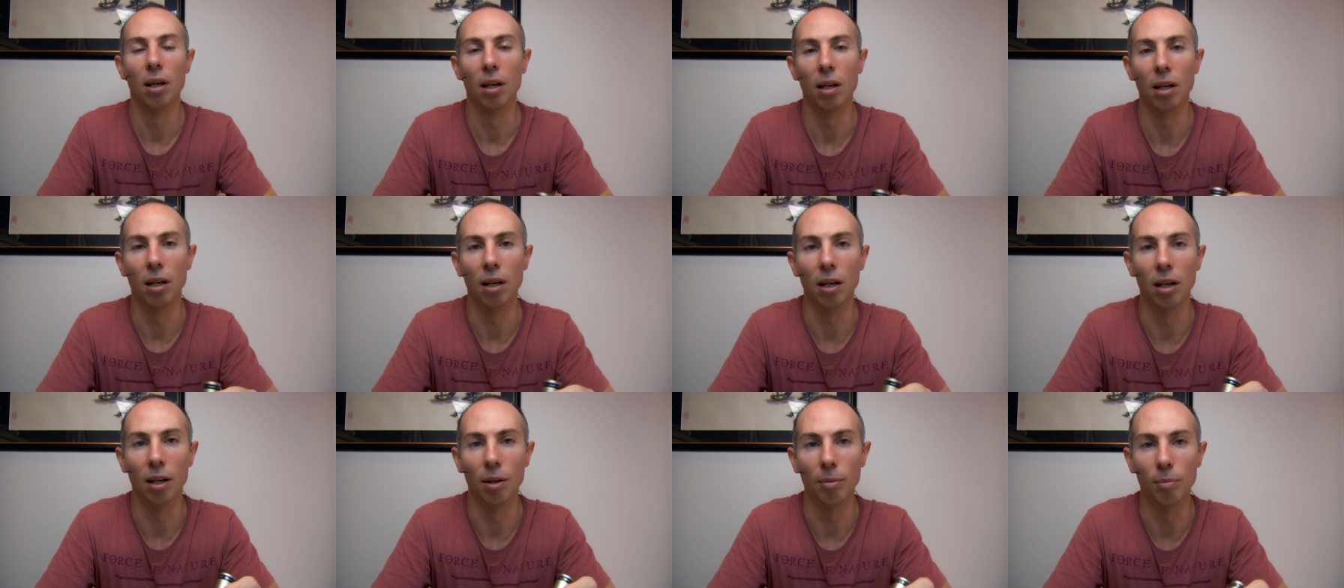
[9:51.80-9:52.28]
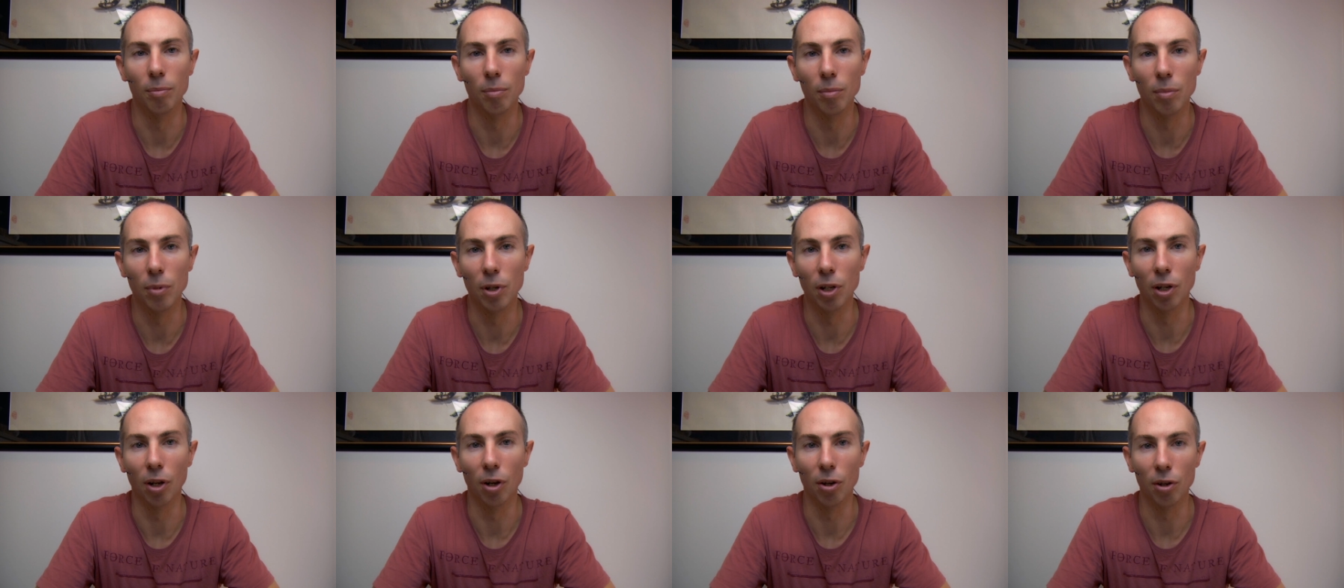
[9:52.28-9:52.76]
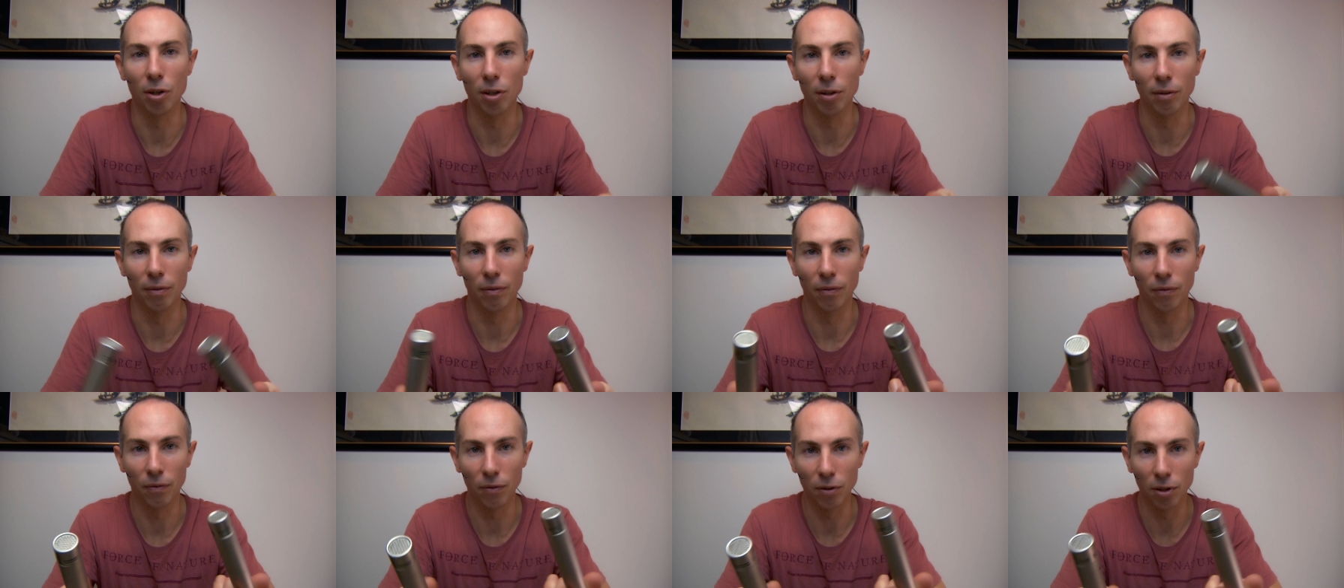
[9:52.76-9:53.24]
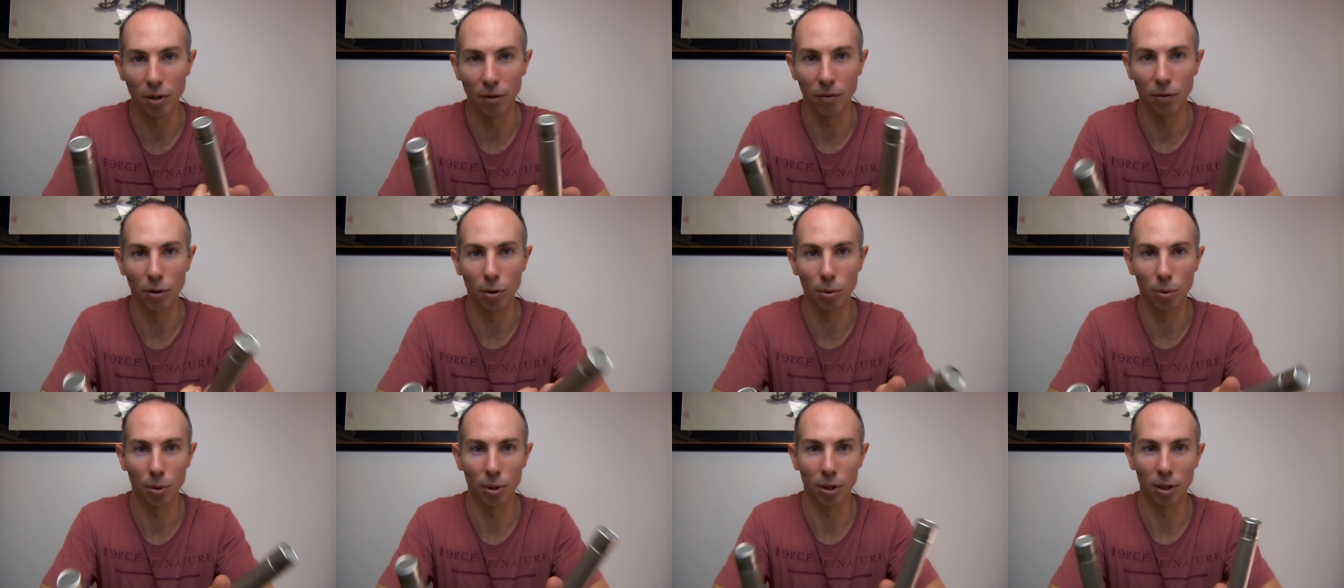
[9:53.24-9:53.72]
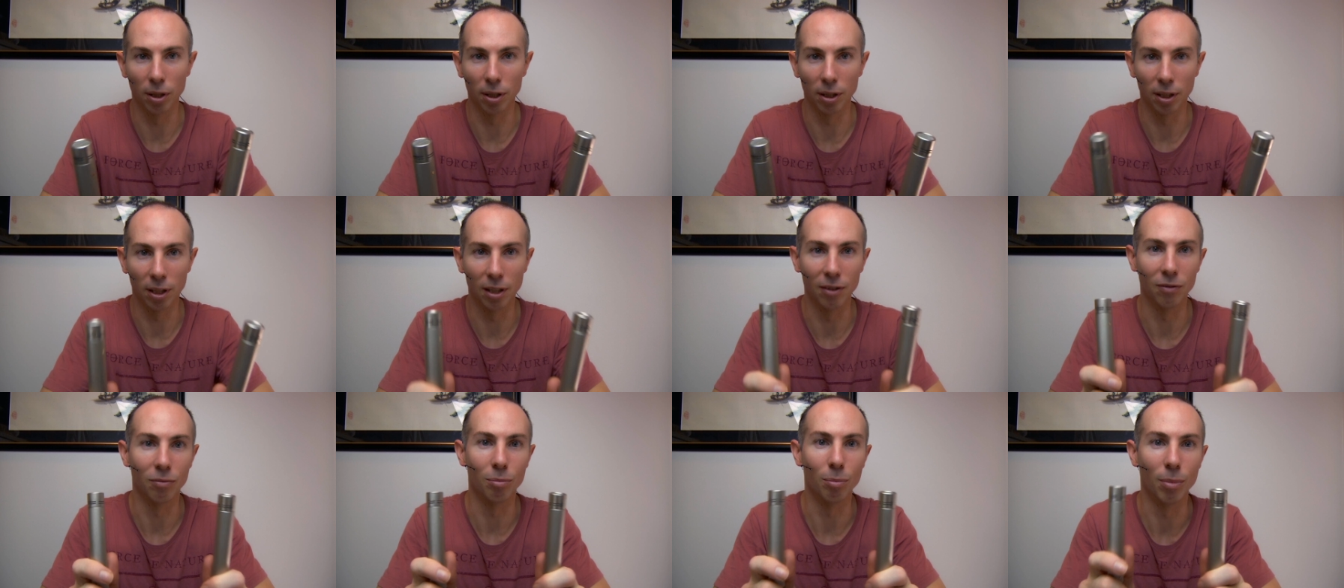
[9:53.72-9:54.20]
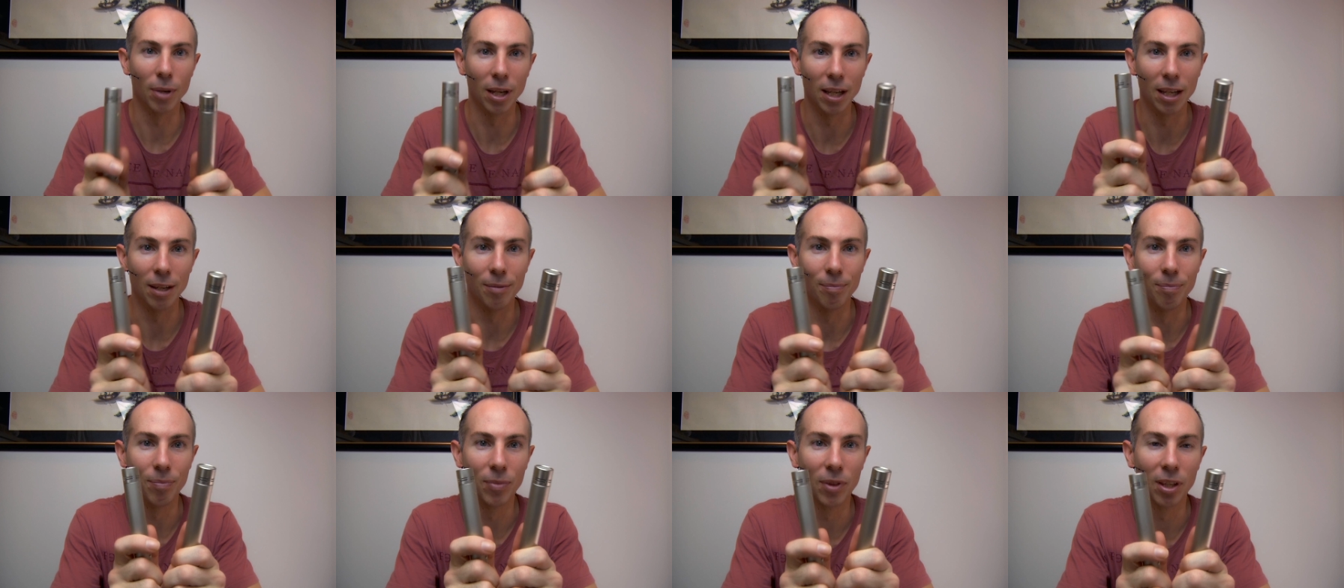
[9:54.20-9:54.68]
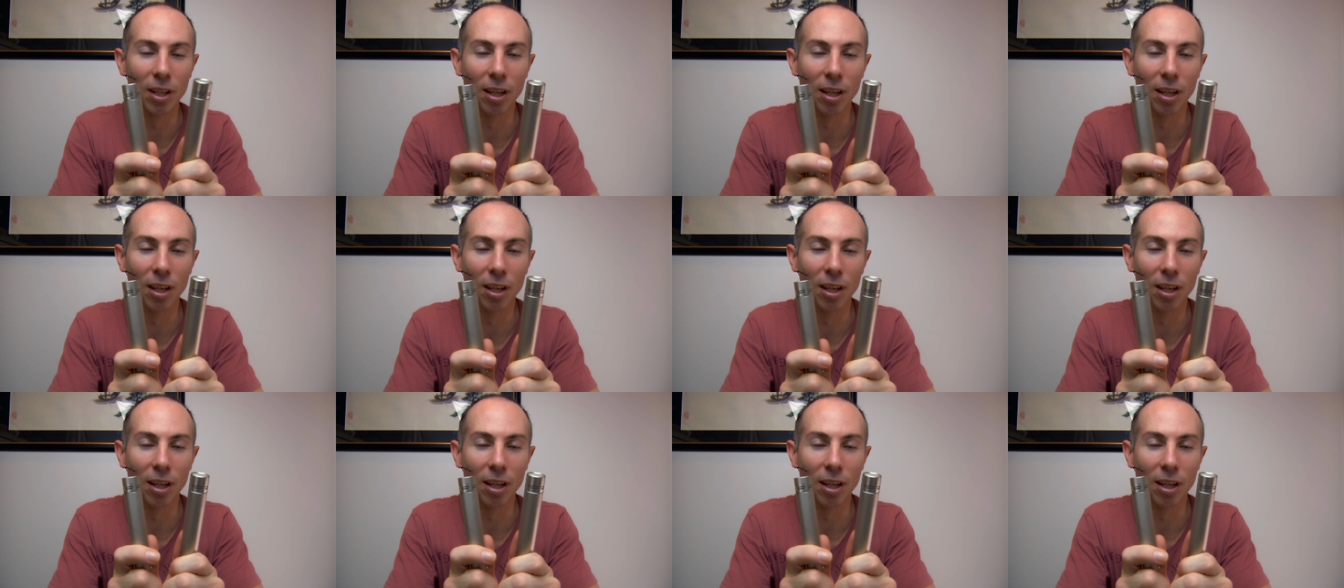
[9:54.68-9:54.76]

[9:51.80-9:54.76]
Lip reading: if you were to give me